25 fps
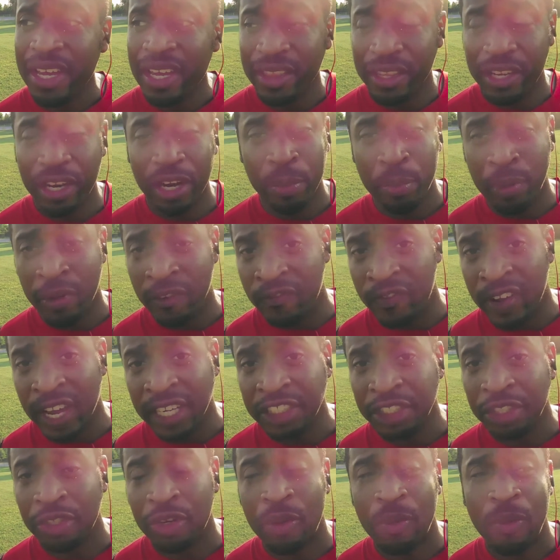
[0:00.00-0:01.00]
They're
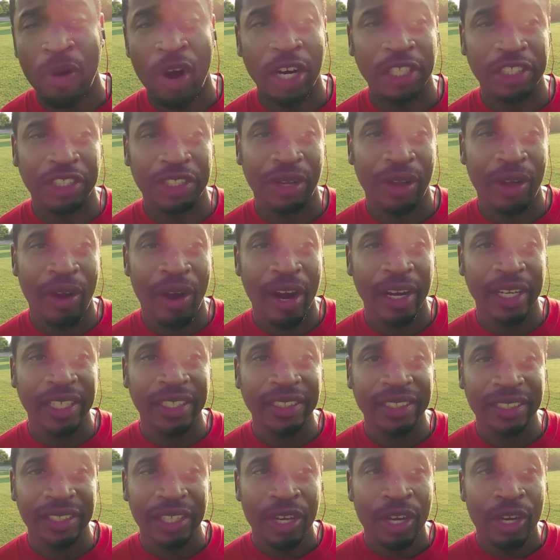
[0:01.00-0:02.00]
professional martial
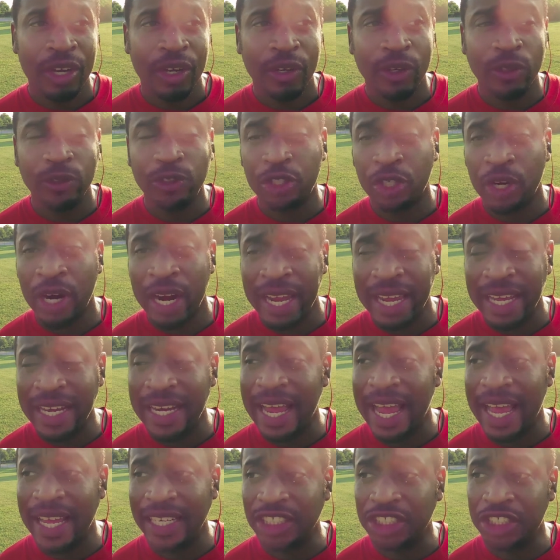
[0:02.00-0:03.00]
artists who train
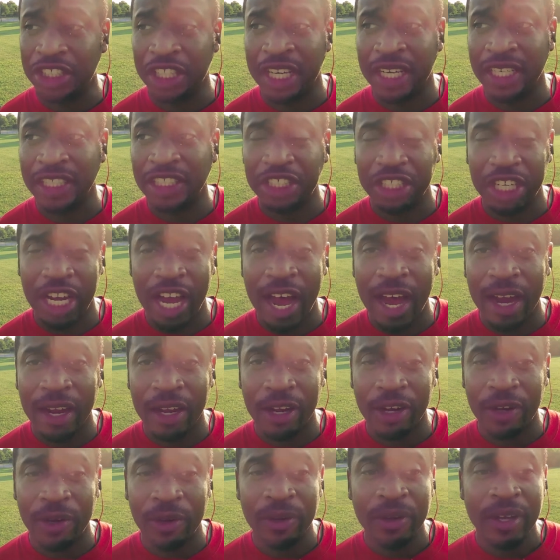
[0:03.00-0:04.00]
at Chin
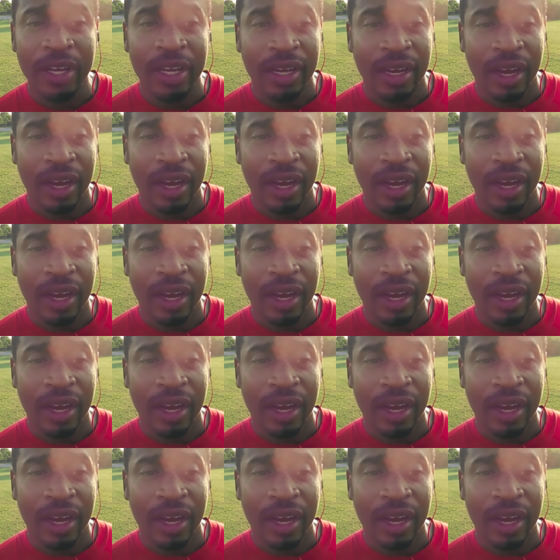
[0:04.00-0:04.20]
Jiago.